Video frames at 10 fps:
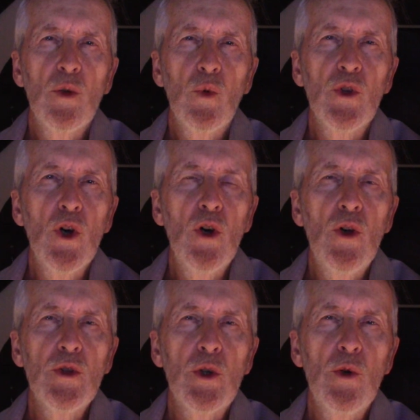with
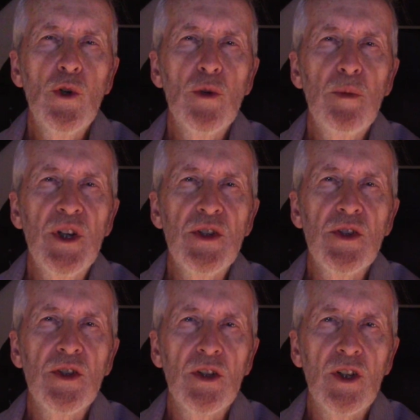all the corner
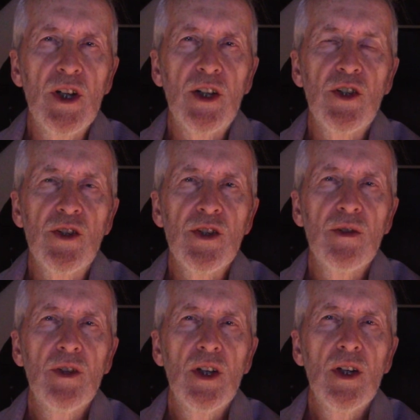pieces and connections.
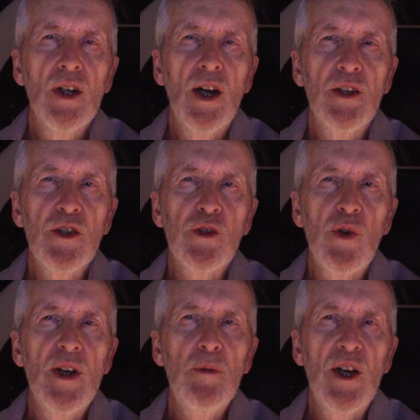I
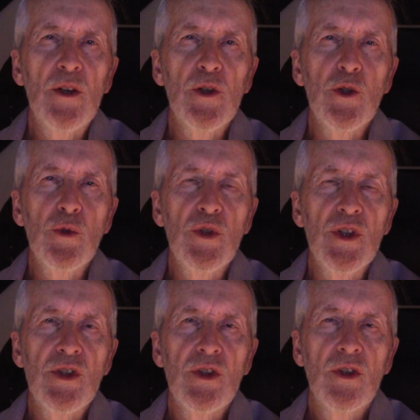describe how to do
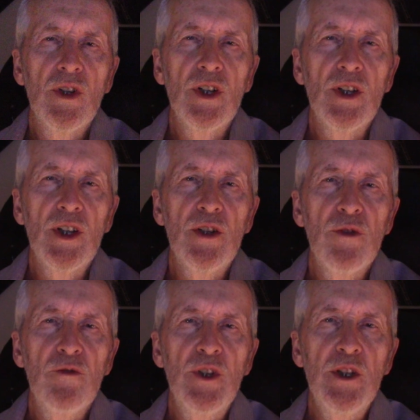this in
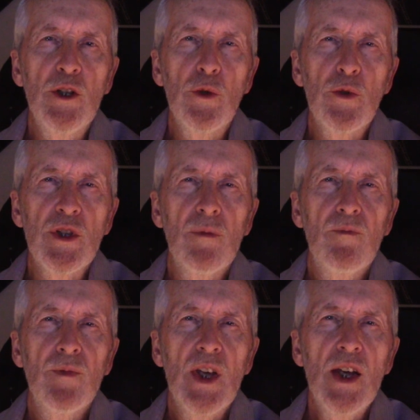later videos.
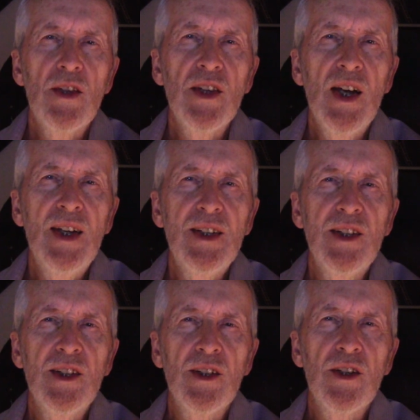The
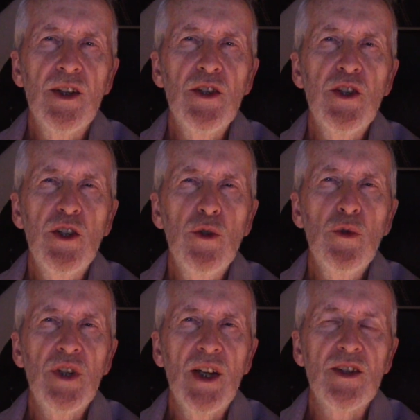idea is to
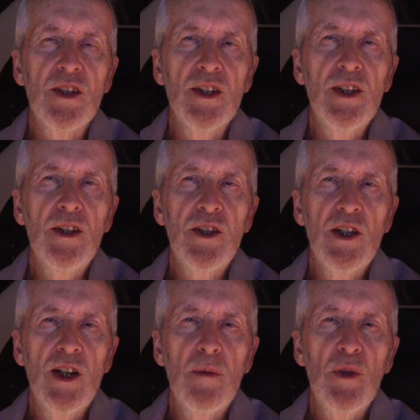use as little
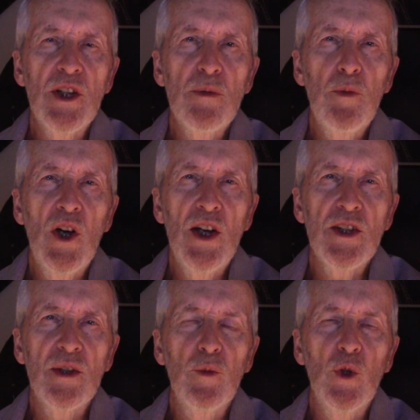time as
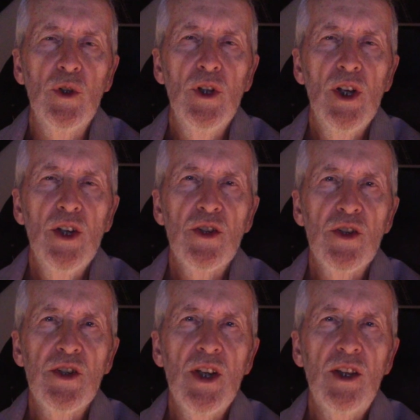possible to
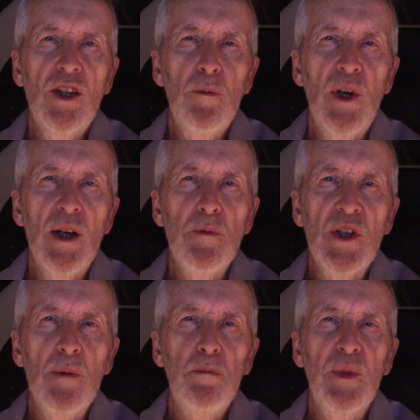set the pipes
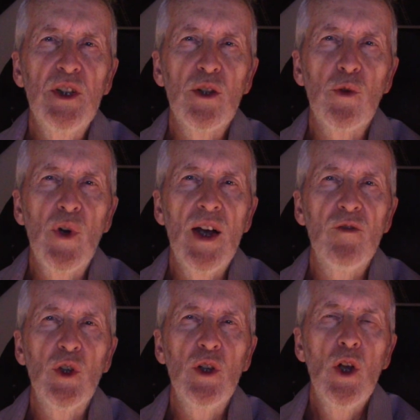up in the
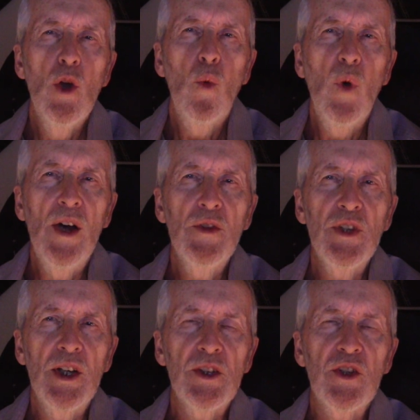gravel while
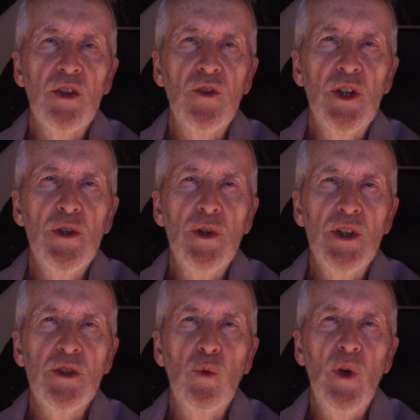the excavator
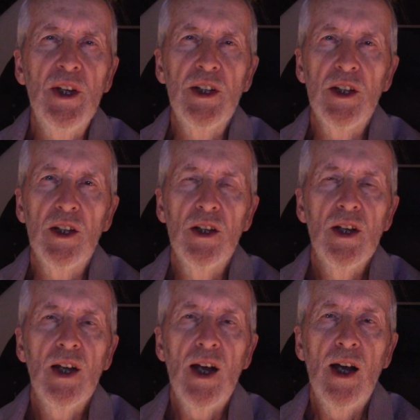is waiting
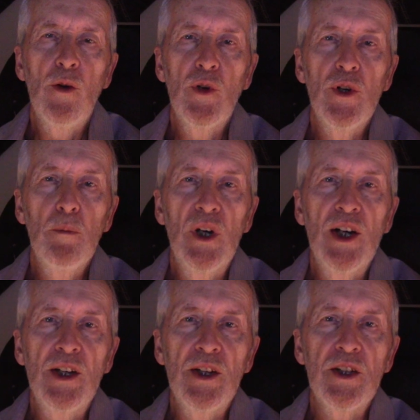hour
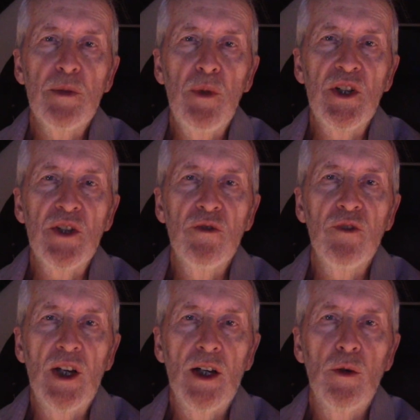by expensive
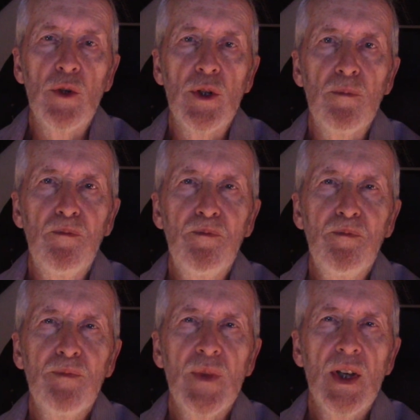hour.
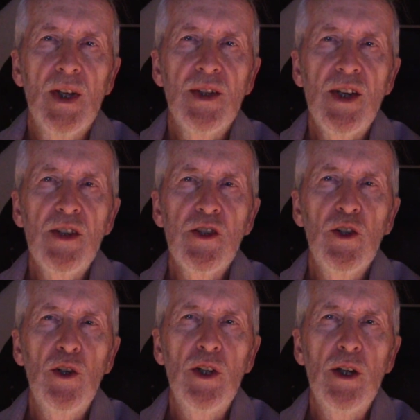Test it
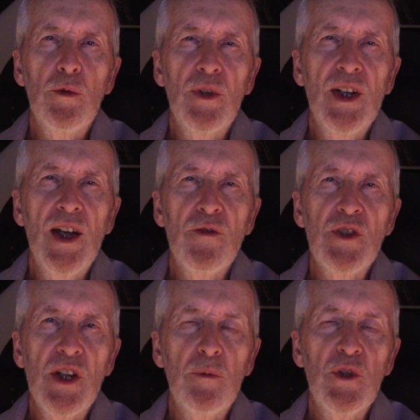all out and have
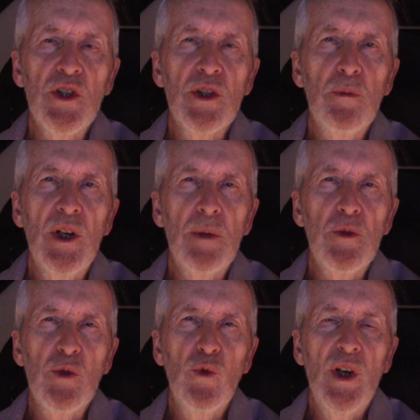segments of the
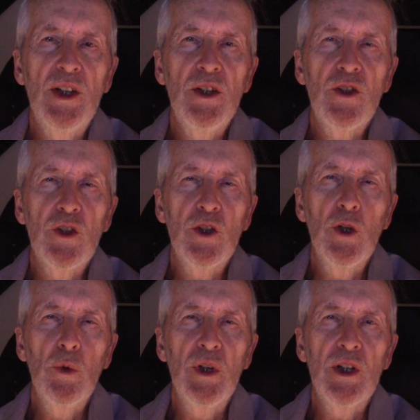pipes ready to
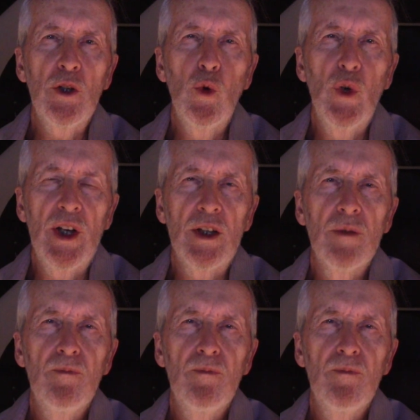go in quick.